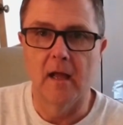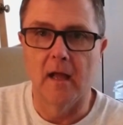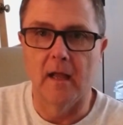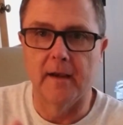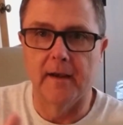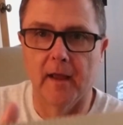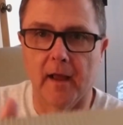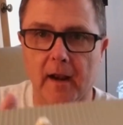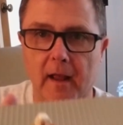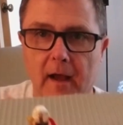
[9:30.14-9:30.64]

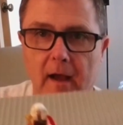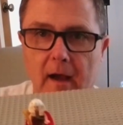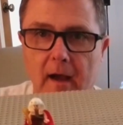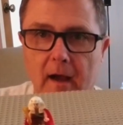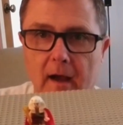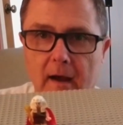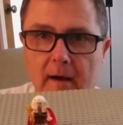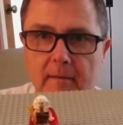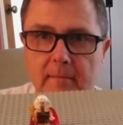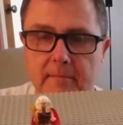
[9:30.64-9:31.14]

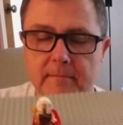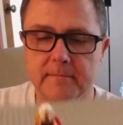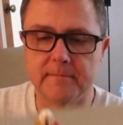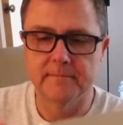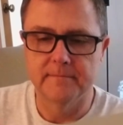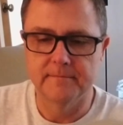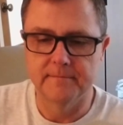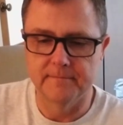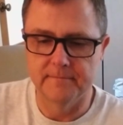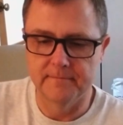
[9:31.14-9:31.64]
Ta-da!
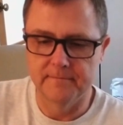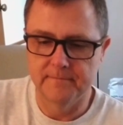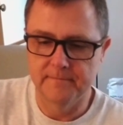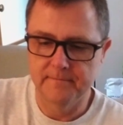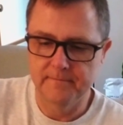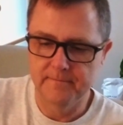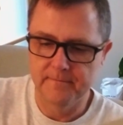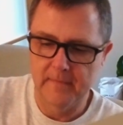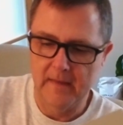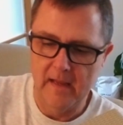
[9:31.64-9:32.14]

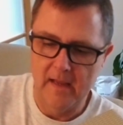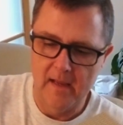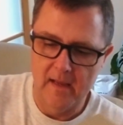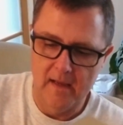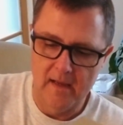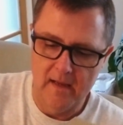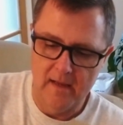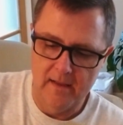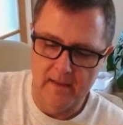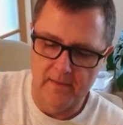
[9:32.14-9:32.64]

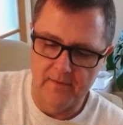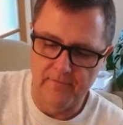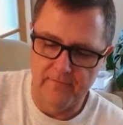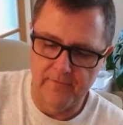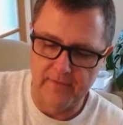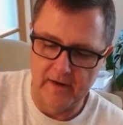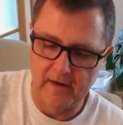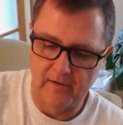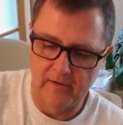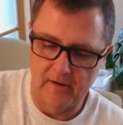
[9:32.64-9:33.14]
The
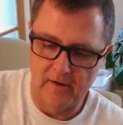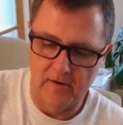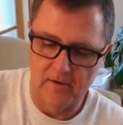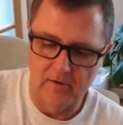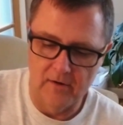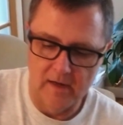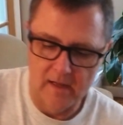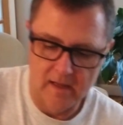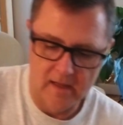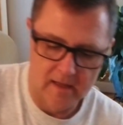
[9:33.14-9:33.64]

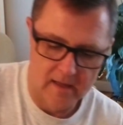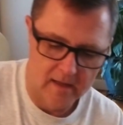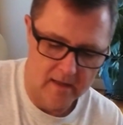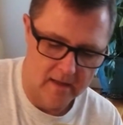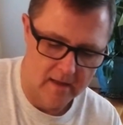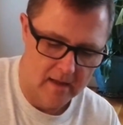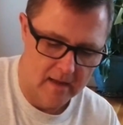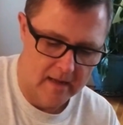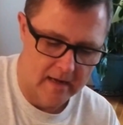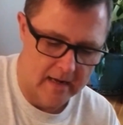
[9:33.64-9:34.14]
Pharaoh.
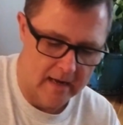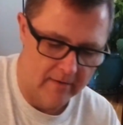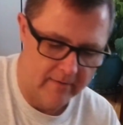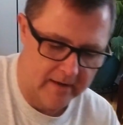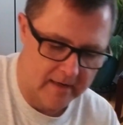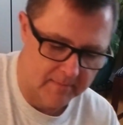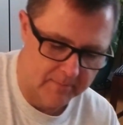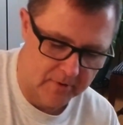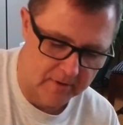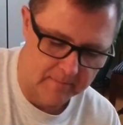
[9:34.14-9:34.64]
Now I
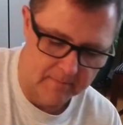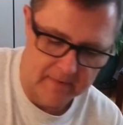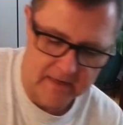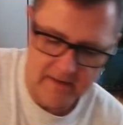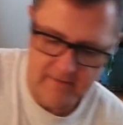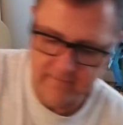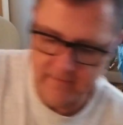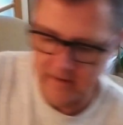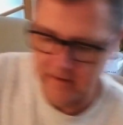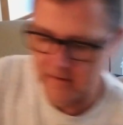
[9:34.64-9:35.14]
can put
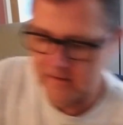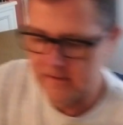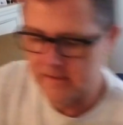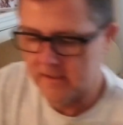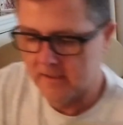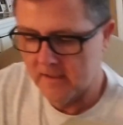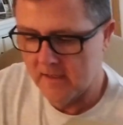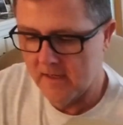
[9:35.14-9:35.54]
minifigures